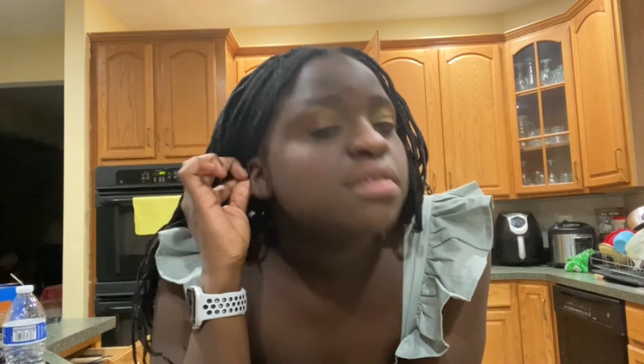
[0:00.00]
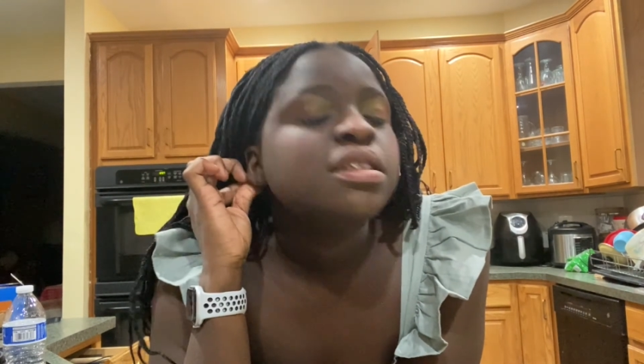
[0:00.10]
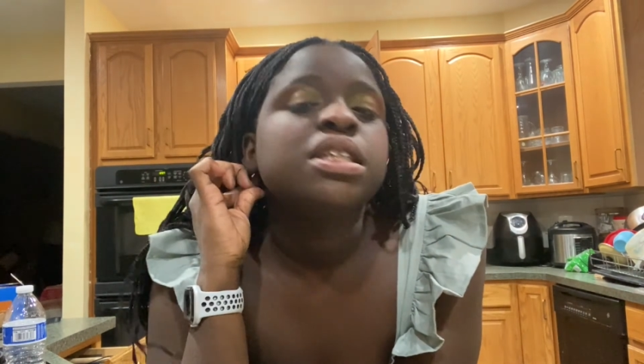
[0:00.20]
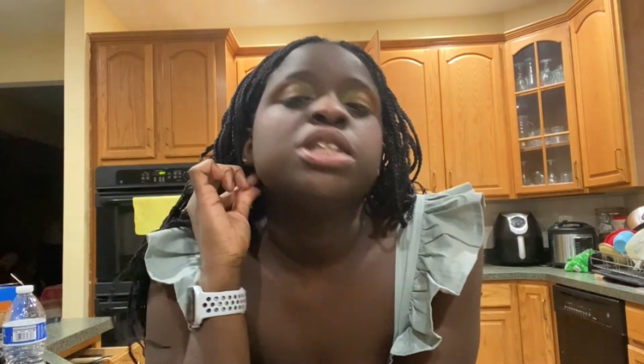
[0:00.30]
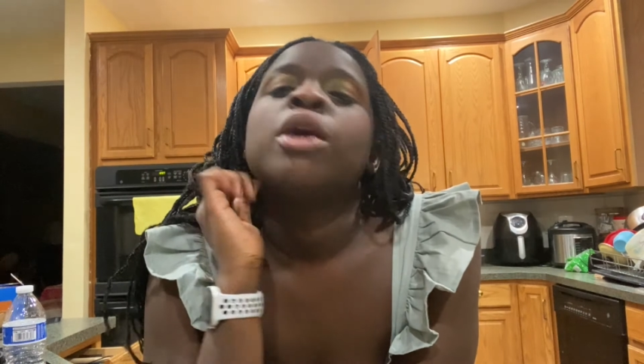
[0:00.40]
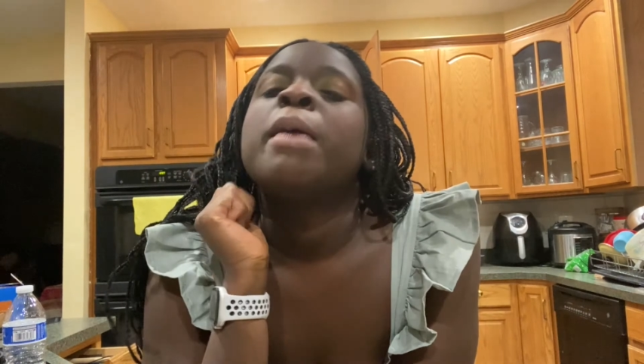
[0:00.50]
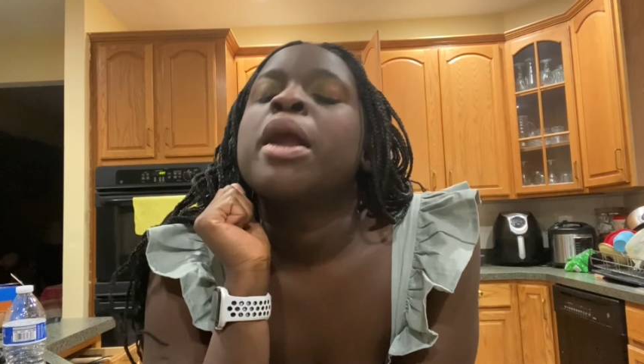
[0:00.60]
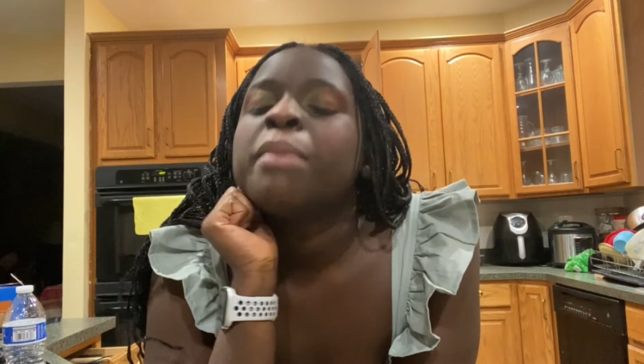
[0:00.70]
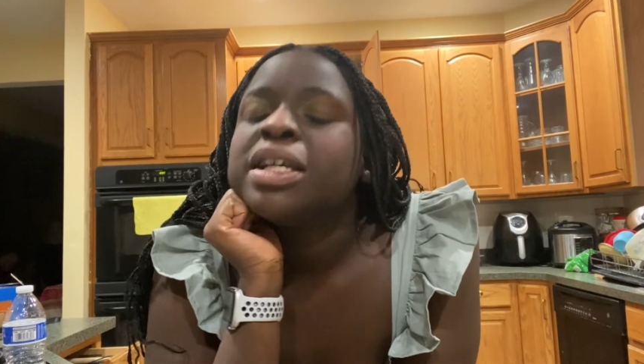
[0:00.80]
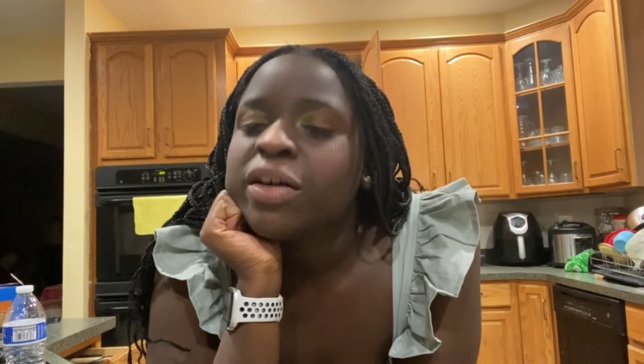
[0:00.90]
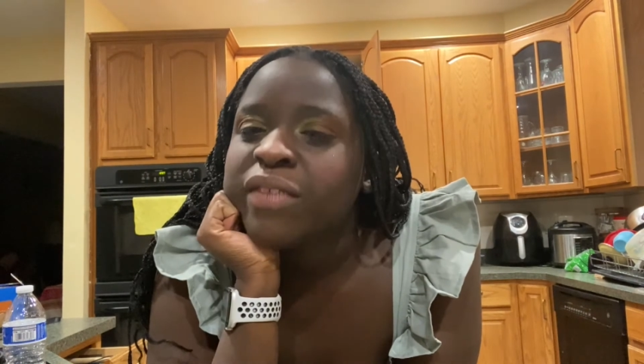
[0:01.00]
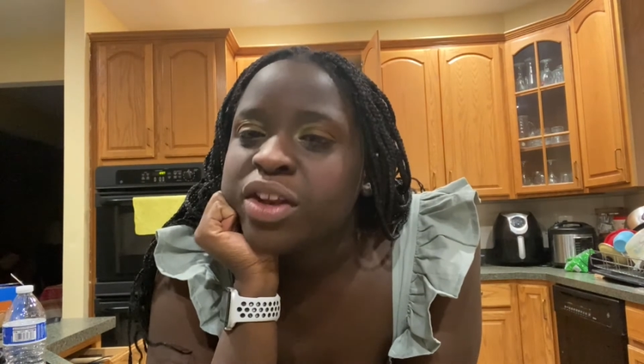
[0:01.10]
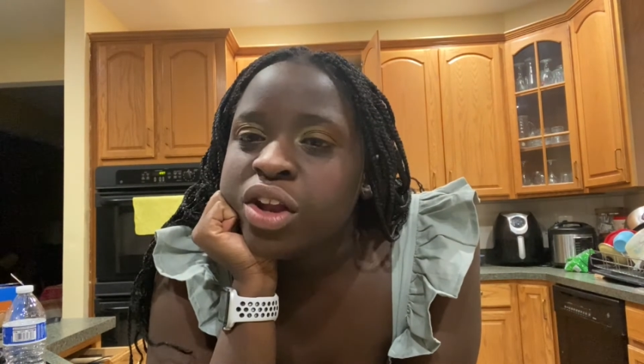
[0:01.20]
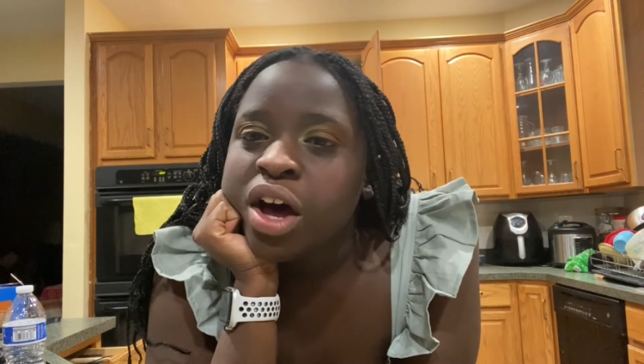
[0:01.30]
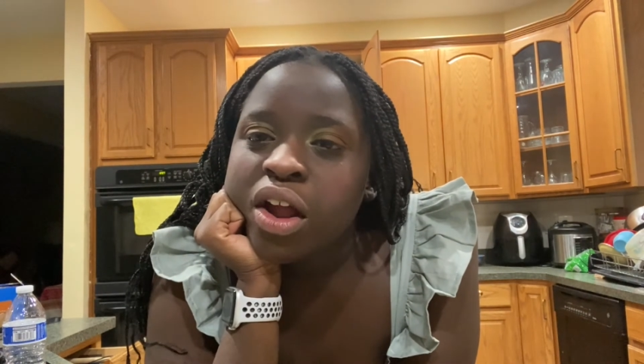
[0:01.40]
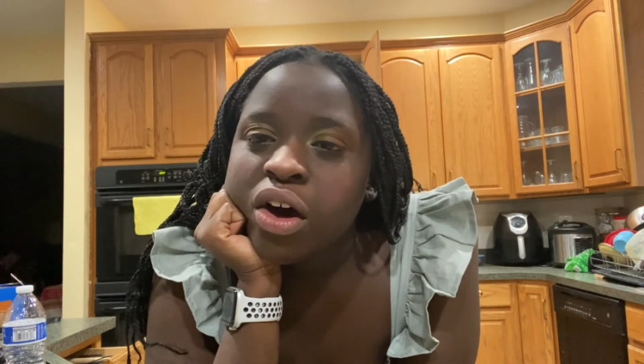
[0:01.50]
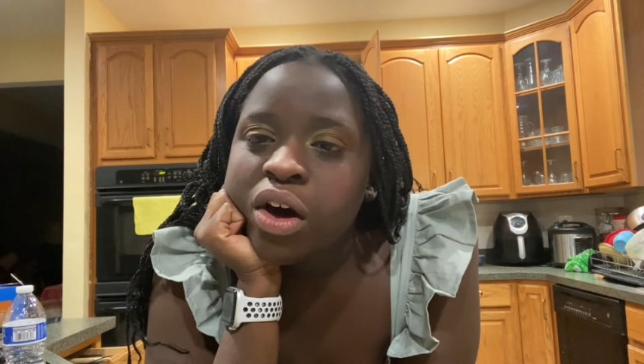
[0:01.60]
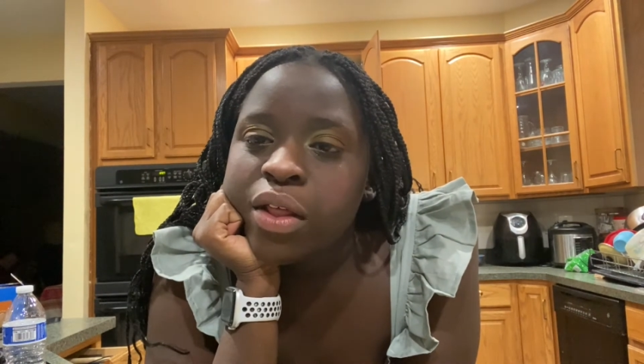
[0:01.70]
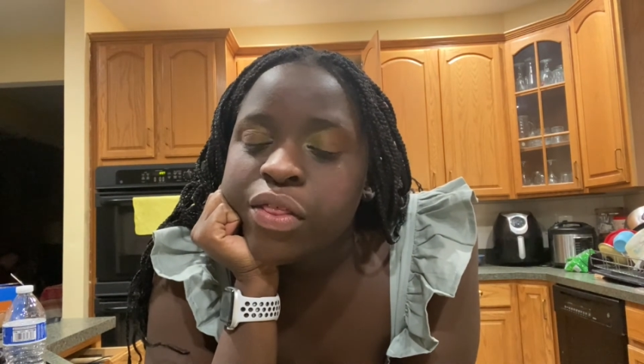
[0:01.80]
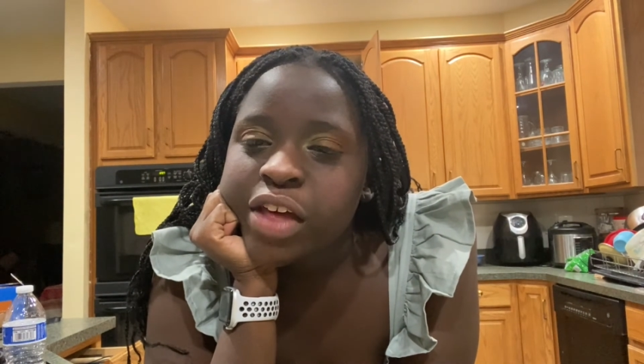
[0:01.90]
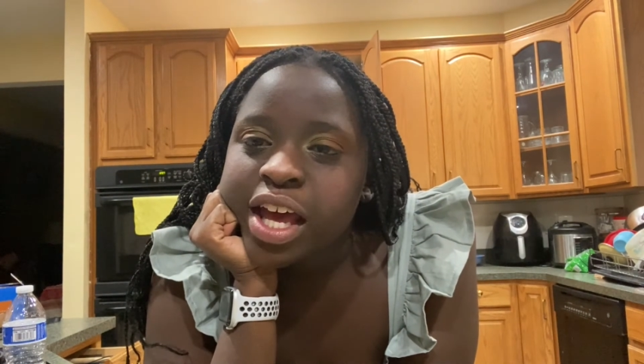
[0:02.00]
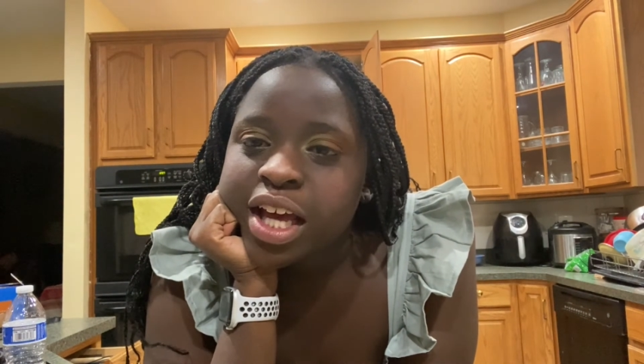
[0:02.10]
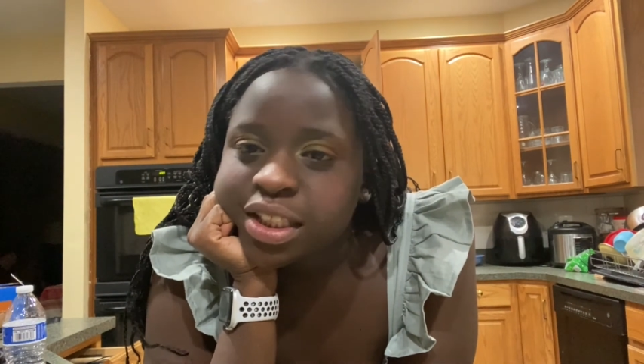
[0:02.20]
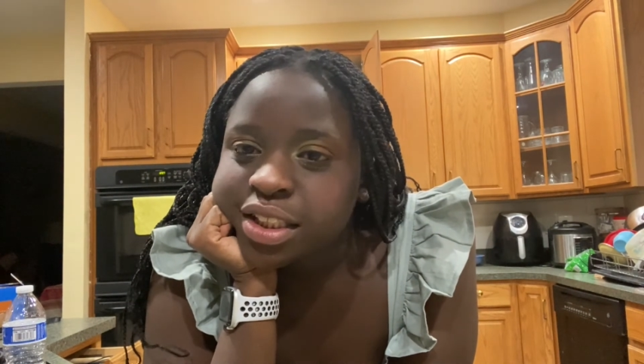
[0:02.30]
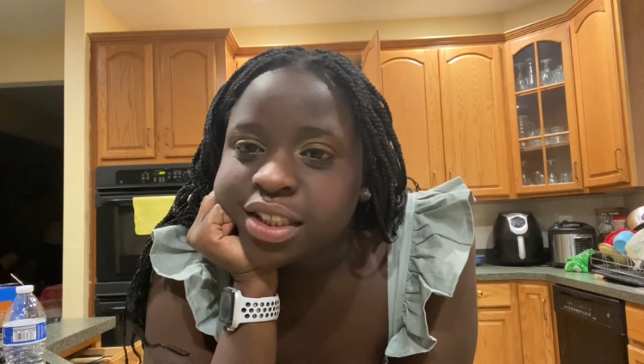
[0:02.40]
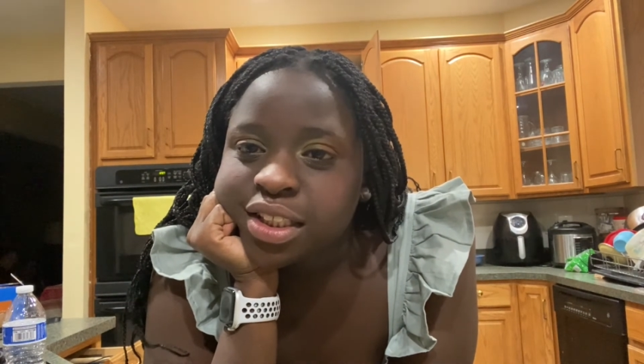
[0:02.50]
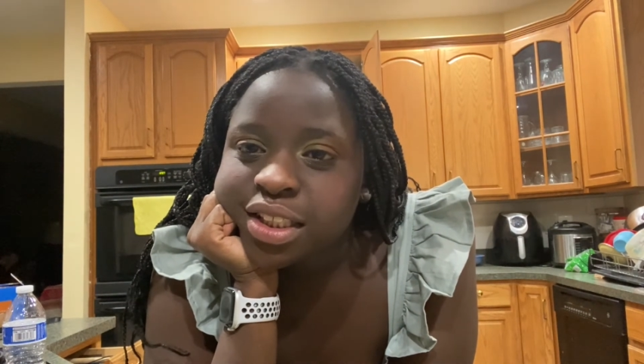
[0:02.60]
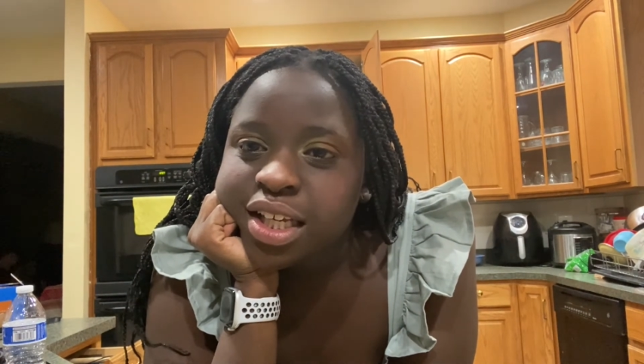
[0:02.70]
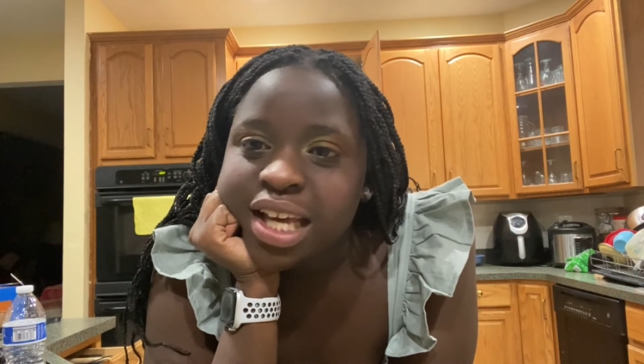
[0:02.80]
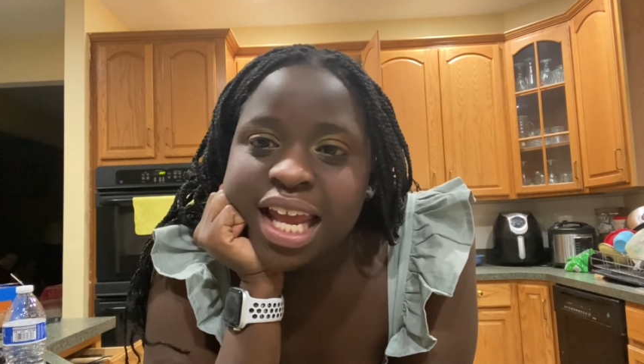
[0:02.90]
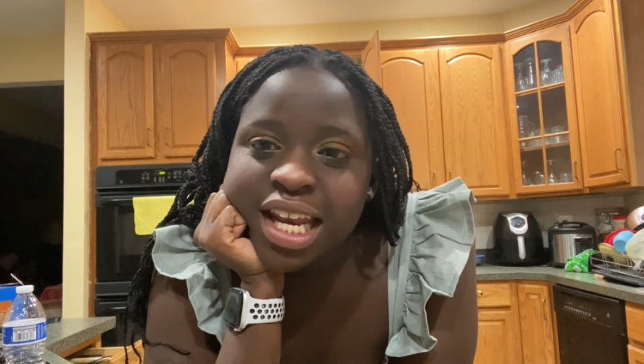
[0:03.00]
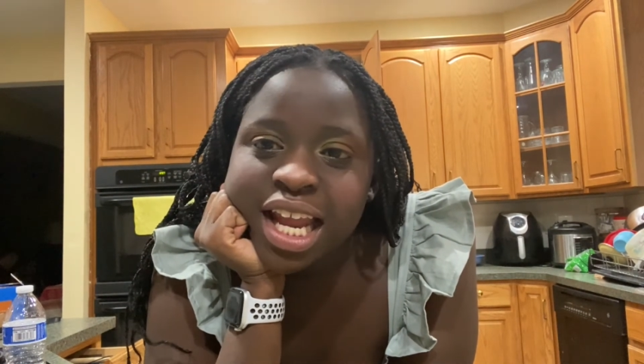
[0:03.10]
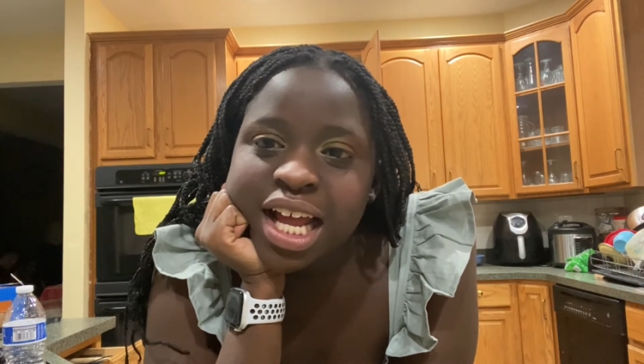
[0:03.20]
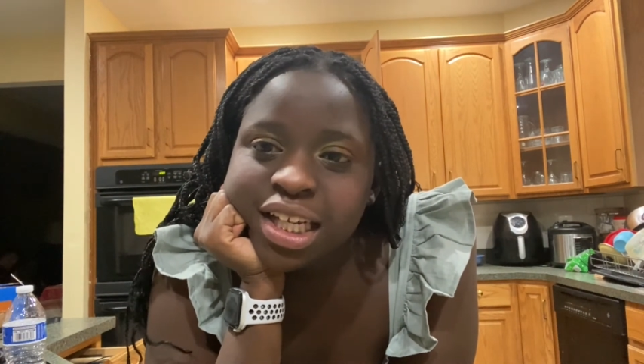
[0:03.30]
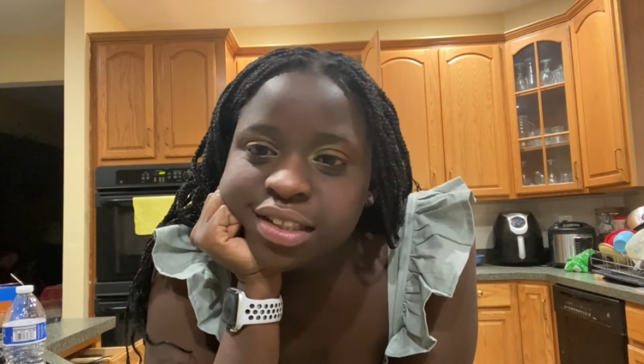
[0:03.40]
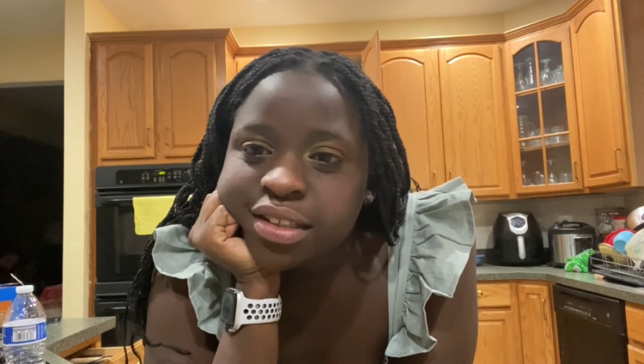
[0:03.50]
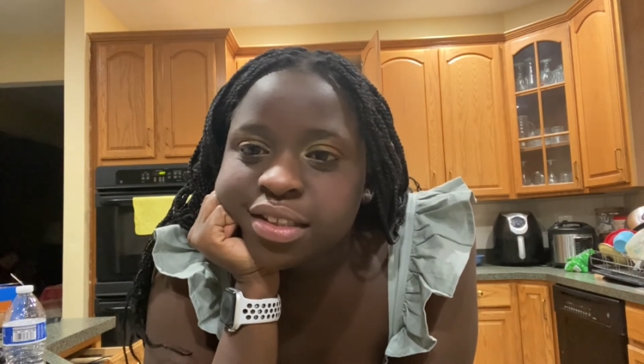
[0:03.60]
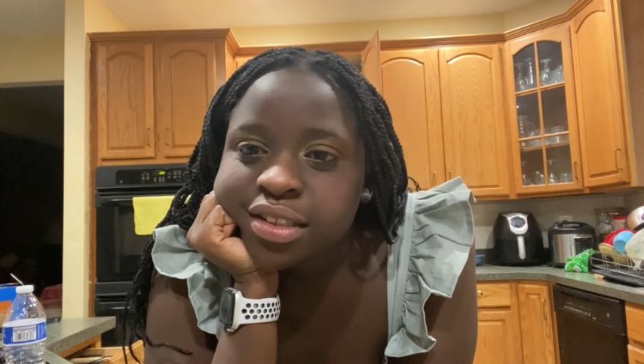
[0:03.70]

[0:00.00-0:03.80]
just as a reminder to myself that not all things get an end